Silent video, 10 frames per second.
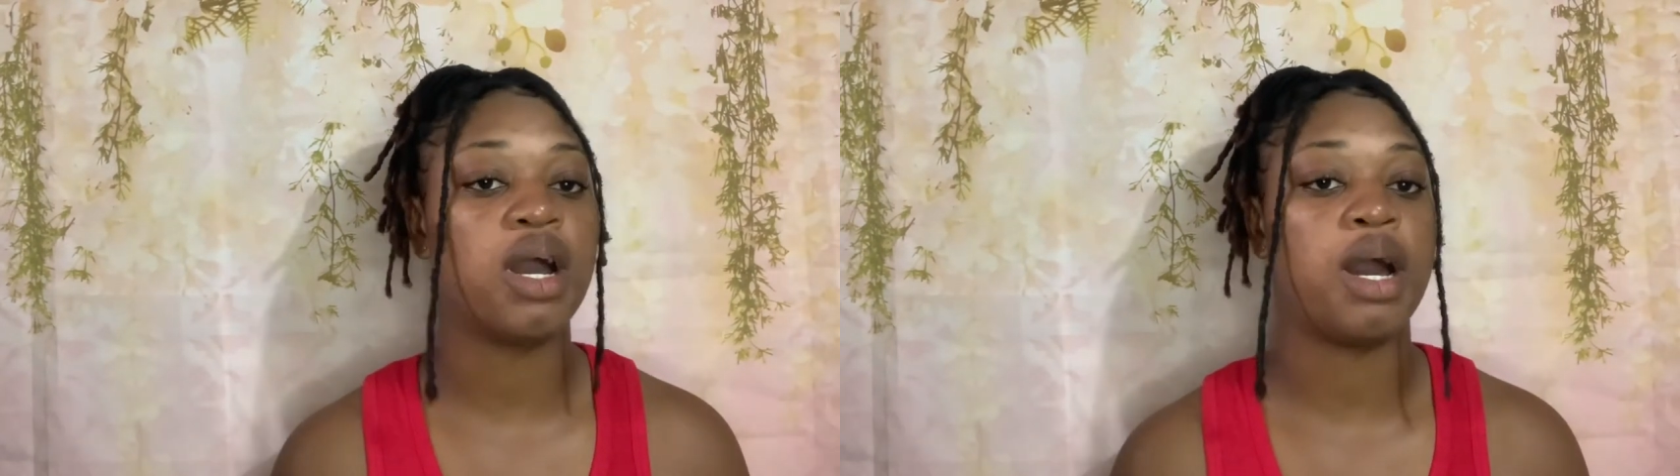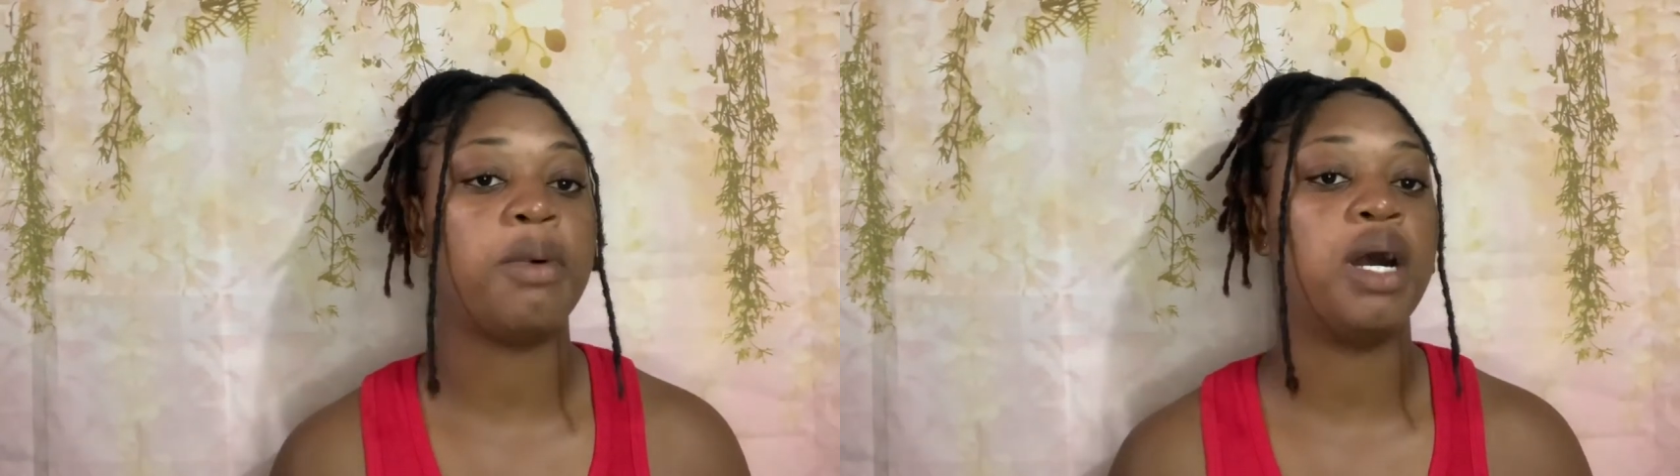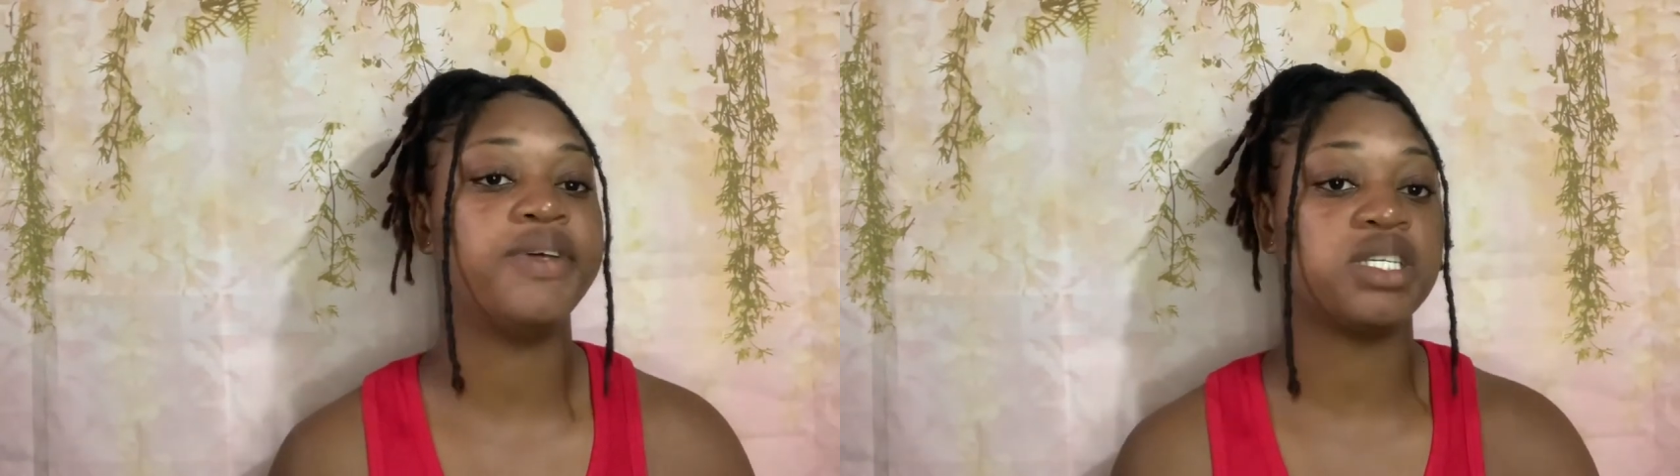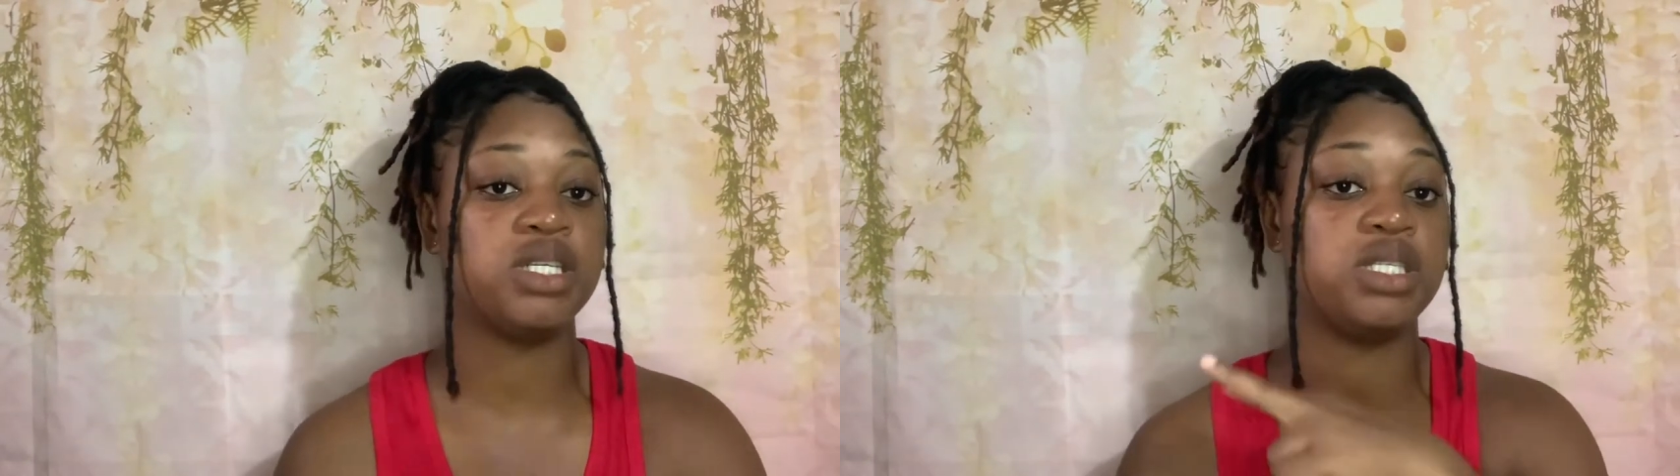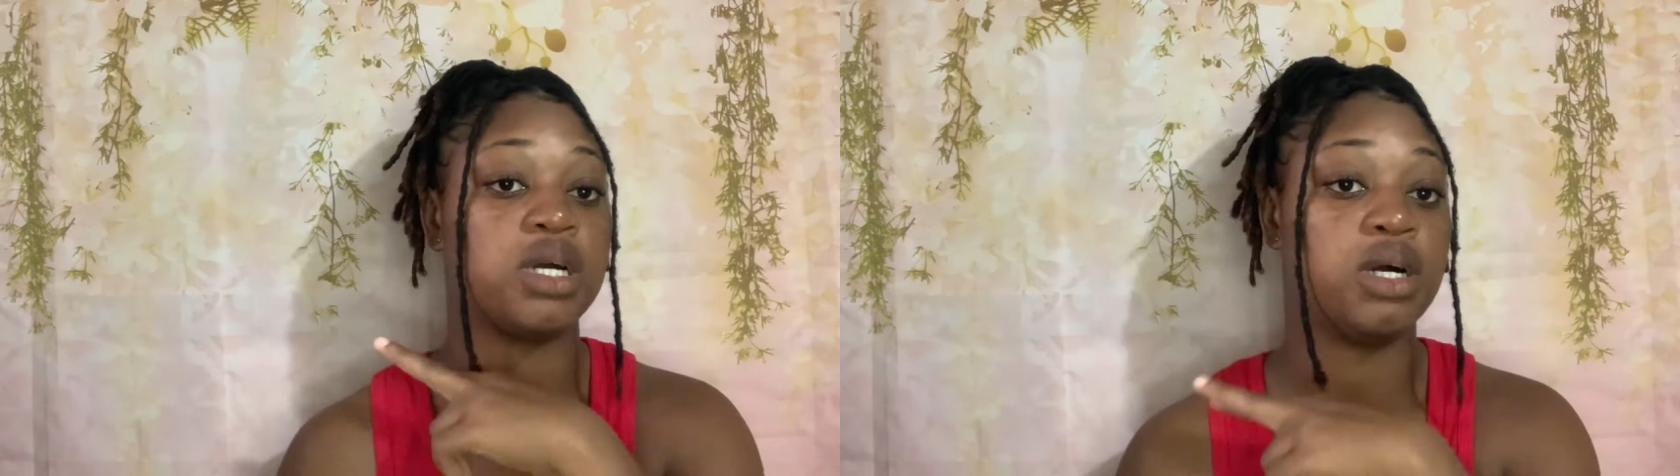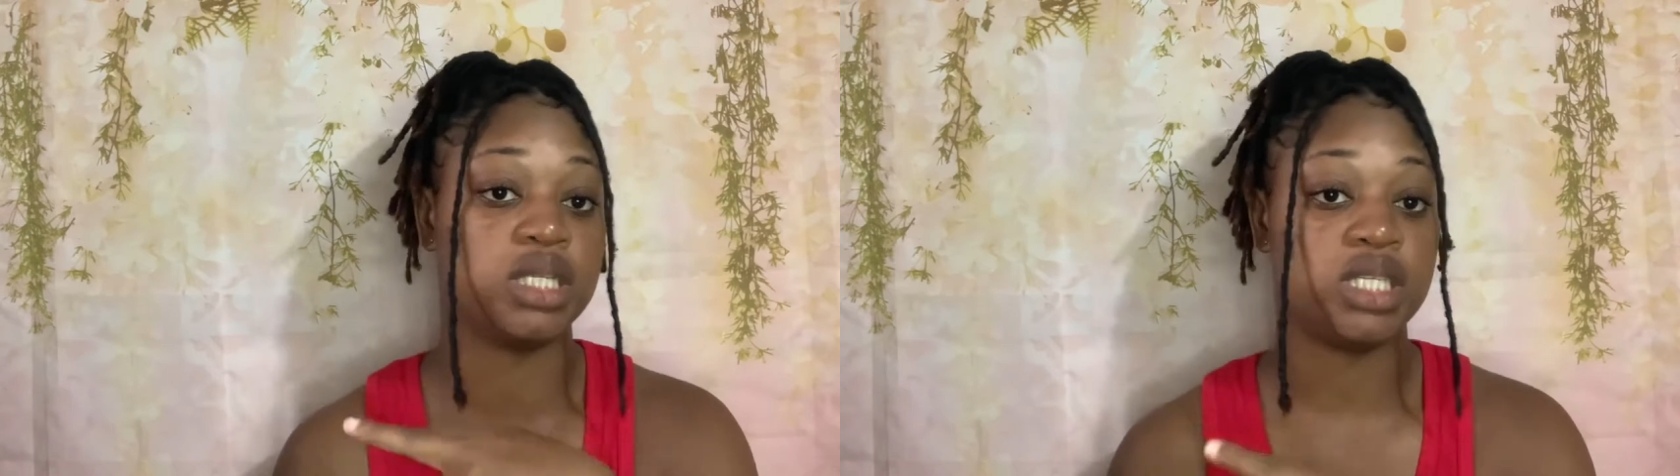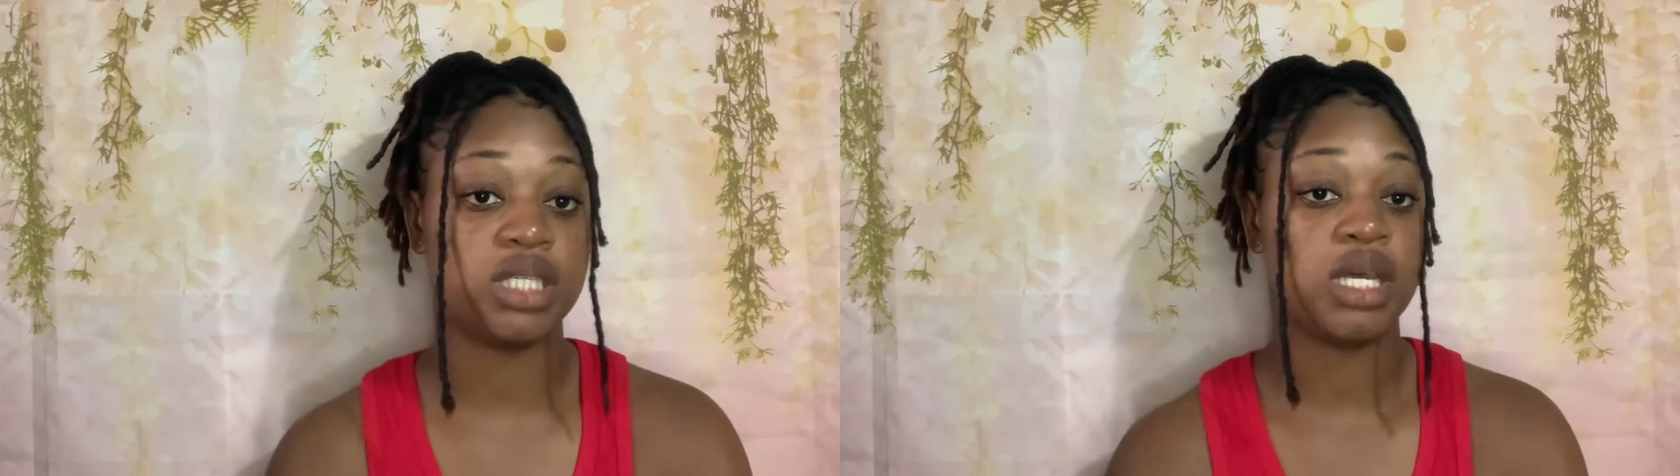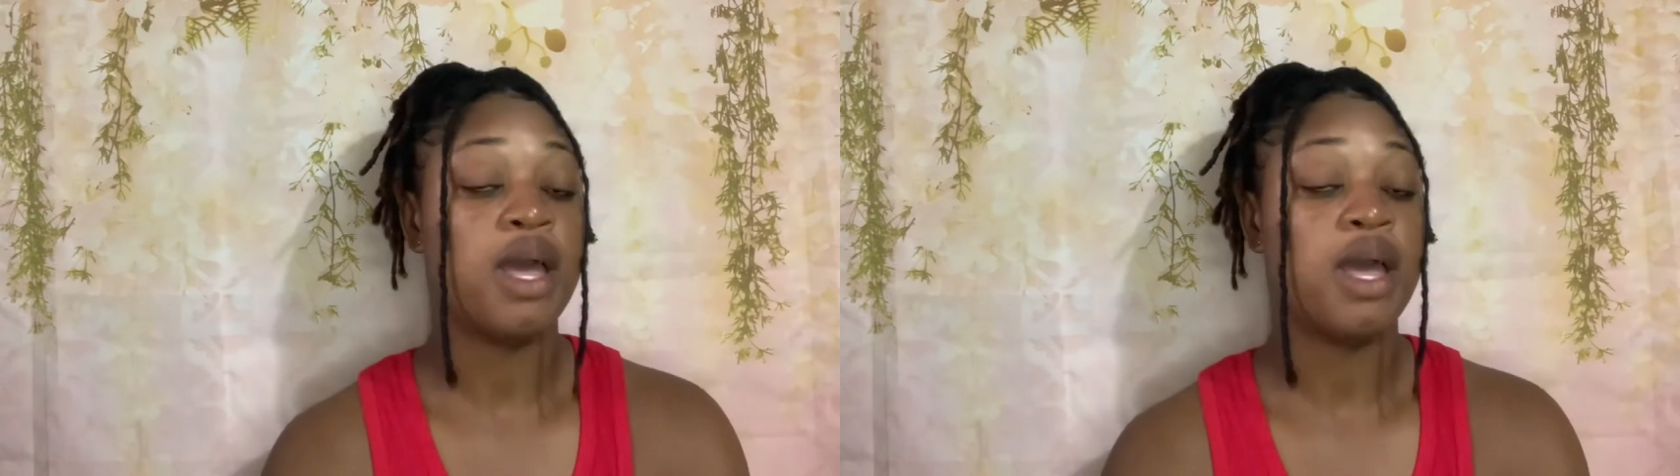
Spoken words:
I'm always going to cut it.